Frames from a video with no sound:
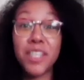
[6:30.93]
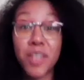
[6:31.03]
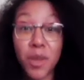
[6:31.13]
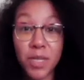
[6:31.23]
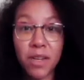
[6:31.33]
to
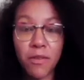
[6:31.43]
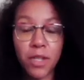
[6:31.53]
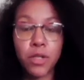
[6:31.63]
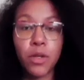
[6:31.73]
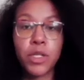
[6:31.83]
those
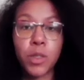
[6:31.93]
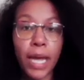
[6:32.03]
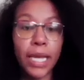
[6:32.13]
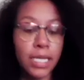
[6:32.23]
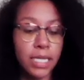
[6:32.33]
individuals so I
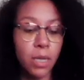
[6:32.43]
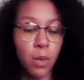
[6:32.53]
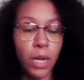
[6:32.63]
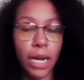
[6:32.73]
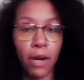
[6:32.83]
can see
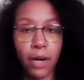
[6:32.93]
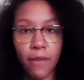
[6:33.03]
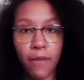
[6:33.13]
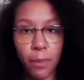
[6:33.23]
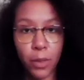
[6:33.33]
what area of
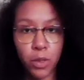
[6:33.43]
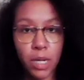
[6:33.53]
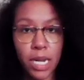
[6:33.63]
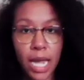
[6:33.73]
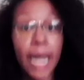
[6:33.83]

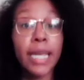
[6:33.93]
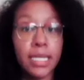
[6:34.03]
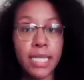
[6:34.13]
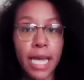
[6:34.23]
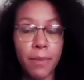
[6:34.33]
opportunity I can
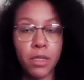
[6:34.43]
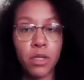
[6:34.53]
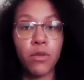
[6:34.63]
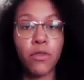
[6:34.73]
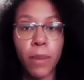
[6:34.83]
tap
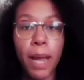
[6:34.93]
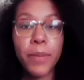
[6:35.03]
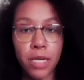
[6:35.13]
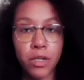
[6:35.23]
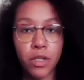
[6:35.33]
into for my
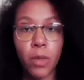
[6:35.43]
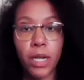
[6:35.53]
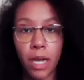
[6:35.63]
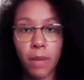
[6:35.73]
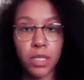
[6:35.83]
potential when
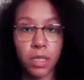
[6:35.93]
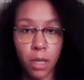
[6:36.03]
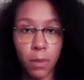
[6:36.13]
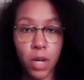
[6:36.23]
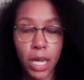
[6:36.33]
it comes to
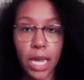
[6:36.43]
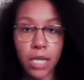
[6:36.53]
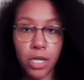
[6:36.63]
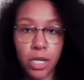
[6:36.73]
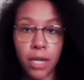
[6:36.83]

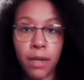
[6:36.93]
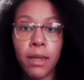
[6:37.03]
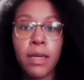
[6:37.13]
communication.